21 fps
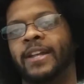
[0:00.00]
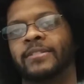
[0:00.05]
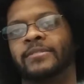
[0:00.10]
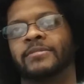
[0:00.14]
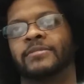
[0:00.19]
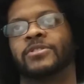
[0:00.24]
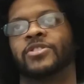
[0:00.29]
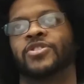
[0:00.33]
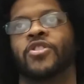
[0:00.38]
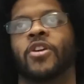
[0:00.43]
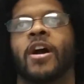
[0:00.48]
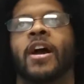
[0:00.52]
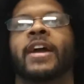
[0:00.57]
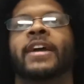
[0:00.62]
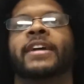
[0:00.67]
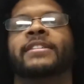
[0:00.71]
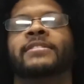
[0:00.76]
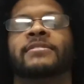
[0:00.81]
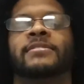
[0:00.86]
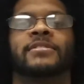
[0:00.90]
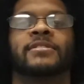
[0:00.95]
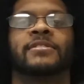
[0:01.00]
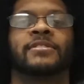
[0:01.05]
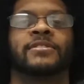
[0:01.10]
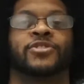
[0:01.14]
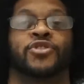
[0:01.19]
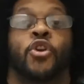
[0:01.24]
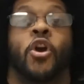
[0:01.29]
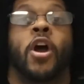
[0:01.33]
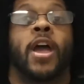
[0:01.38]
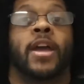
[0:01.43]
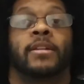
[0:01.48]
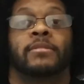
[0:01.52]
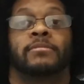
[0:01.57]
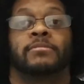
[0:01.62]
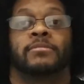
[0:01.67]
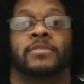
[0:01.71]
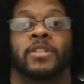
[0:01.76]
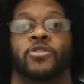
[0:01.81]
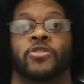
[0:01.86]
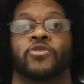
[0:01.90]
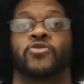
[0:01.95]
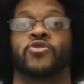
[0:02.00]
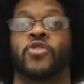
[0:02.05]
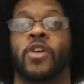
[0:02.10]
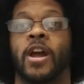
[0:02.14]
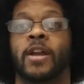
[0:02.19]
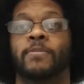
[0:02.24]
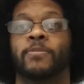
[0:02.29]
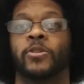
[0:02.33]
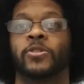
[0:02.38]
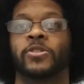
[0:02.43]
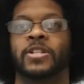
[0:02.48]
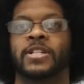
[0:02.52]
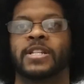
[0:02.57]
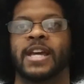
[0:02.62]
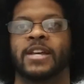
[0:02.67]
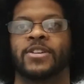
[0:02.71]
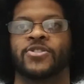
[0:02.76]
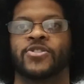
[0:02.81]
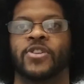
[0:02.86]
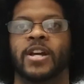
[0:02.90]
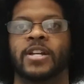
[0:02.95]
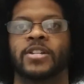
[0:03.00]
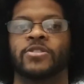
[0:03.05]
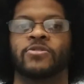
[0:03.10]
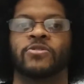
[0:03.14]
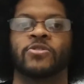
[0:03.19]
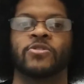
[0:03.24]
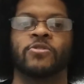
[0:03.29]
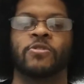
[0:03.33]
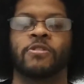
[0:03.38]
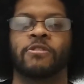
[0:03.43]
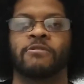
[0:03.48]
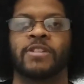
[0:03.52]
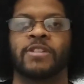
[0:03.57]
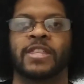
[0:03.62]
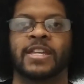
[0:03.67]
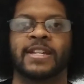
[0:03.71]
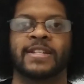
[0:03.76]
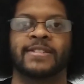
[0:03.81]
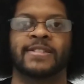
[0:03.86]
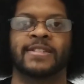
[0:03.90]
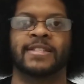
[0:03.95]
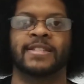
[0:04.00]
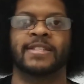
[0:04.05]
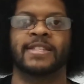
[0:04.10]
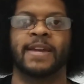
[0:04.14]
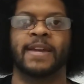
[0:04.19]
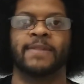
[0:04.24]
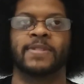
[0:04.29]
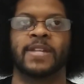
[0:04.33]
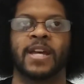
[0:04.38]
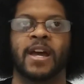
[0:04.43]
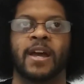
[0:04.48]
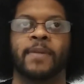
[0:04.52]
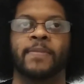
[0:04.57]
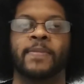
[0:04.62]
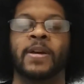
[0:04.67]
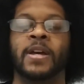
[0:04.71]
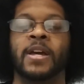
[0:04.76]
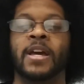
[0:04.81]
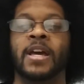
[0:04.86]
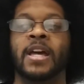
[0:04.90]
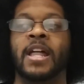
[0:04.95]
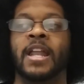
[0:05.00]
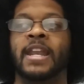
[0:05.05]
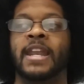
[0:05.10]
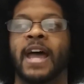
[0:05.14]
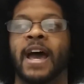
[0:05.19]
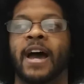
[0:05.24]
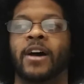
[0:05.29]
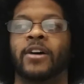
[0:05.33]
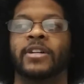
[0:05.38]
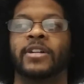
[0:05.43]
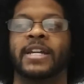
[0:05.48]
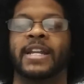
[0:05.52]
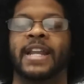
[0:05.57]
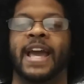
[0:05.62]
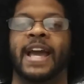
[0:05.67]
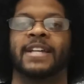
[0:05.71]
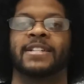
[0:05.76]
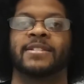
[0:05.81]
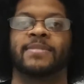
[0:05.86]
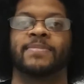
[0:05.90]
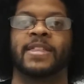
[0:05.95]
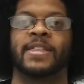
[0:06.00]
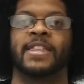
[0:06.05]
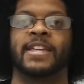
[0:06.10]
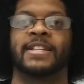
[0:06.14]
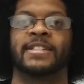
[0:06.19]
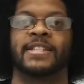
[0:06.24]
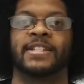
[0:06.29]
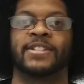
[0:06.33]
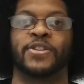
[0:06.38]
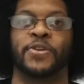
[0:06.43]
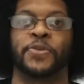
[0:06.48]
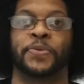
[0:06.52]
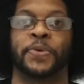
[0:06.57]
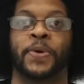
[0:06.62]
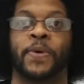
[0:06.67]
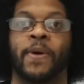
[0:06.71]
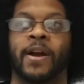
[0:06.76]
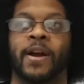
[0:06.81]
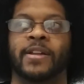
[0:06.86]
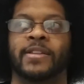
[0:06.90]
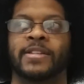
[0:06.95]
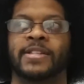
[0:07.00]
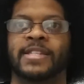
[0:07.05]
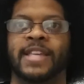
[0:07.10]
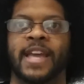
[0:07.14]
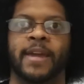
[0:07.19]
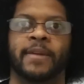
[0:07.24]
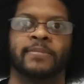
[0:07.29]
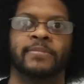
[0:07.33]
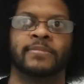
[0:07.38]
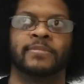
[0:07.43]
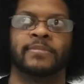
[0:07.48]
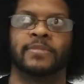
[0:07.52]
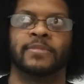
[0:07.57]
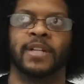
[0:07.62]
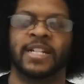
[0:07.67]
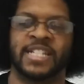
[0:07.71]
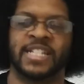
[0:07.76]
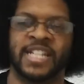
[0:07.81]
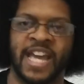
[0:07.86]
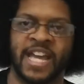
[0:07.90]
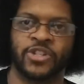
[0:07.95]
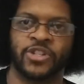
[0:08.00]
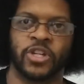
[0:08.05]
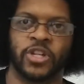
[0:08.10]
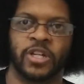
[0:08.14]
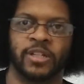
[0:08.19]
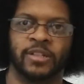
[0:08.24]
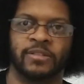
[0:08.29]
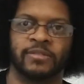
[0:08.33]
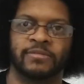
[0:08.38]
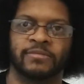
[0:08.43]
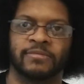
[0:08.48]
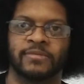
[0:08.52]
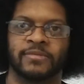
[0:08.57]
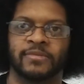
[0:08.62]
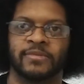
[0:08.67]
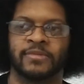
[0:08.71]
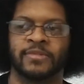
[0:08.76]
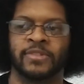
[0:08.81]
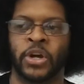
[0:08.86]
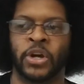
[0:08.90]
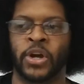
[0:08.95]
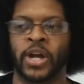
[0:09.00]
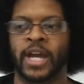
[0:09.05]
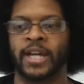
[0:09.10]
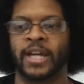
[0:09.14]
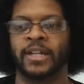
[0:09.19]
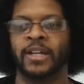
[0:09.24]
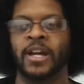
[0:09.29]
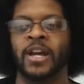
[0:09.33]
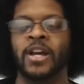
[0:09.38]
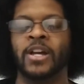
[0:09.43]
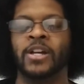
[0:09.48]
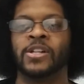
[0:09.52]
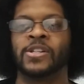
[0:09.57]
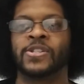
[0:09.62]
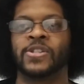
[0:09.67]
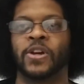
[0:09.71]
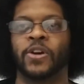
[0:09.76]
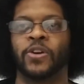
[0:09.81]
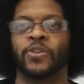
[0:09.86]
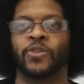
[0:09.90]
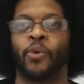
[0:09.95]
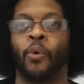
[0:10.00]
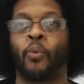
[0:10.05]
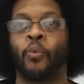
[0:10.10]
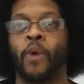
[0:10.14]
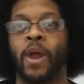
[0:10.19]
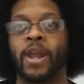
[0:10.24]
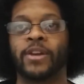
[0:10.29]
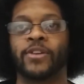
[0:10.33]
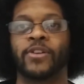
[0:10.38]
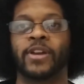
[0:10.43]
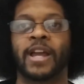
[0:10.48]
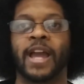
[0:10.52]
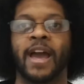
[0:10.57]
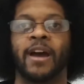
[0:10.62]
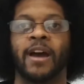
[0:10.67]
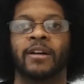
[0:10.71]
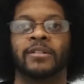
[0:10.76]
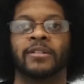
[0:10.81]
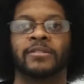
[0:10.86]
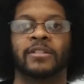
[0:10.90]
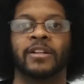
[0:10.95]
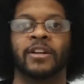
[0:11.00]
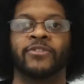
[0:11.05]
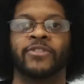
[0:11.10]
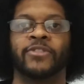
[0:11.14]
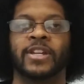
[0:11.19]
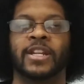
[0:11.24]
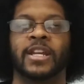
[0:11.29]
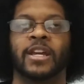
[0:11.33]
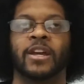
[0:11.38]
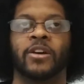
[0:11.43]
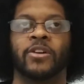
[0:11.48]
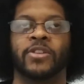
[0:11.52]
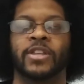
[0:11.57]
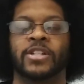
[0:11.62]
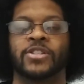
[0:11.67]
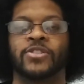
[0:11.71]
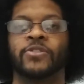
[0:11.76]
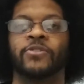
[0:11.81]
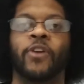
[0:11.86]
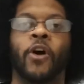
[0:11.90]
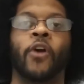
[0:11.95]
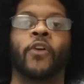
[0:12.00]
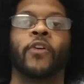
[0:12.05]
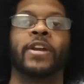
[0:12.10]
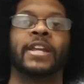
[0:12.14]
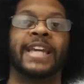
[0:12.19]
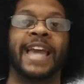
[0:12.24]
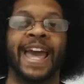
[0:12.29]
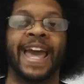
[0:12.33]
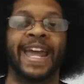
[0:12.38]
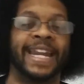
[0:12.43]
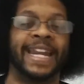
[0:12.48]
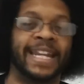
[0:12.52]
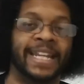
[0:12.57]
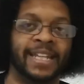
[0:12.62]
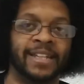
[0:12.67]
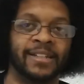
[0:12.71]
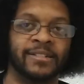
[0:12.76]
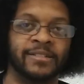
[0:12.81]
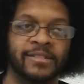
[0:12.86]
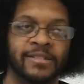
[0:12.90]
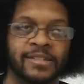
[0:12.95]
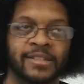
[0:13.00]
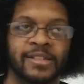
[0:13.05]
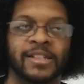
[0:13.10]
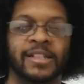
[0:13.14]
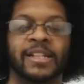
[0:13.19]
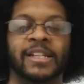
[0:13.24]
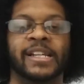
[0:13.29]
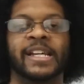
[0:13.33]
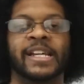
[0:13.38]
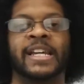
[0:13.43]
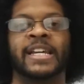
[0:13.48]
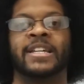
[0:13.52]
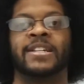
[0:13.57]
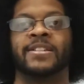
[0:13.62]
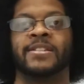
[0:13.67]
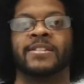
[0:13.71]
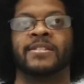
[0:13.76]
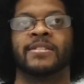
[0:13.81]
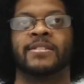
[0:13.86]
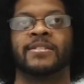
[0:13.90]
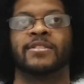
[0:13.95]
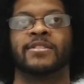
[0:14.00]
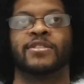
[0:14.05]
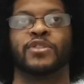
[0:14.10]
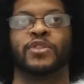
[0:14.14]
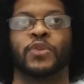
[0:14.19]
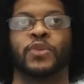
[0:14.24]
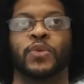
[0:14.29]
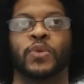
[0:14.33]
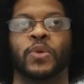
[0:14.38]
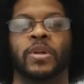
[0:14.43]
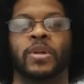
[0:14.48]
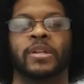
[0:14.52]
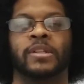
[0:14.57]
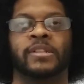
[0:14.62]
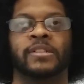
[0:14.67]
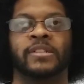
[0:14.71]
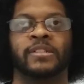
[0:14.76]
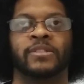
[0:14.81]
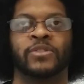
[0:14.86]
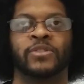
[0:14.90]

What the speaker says: go ahead and try it. Try to multitask. Try and do 2 or 3 things at the same time. Now, it has to be things that don't require the same attention. Okay? So rendering out a video that you've already edited is